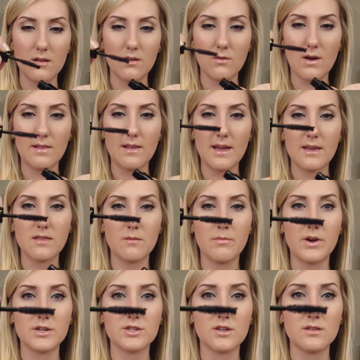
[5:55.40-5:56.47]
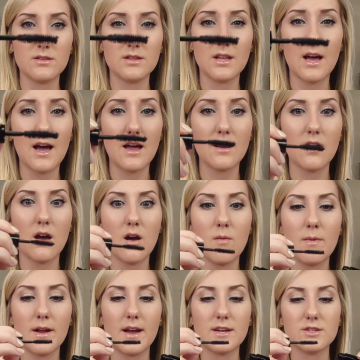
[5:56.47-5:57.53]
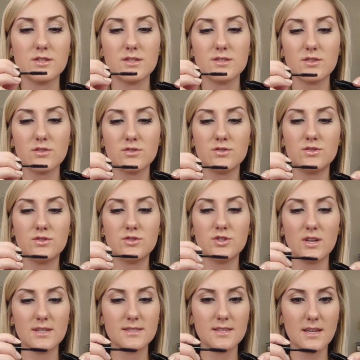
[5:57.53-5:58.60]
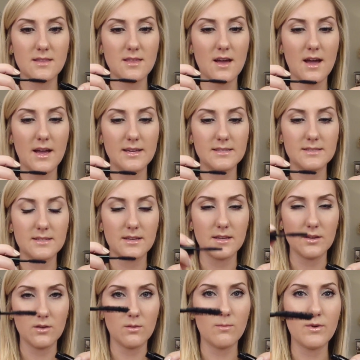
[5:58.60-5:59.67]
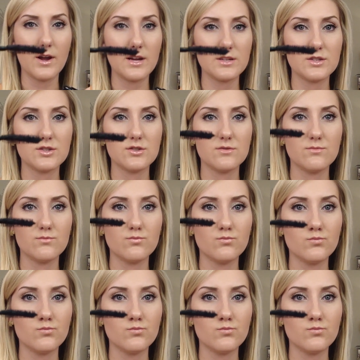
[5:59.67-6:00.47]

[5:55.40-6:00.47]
Ooh, I like the brush a lot. Oh my gosh, this looks just like the Eyes to Kill brush.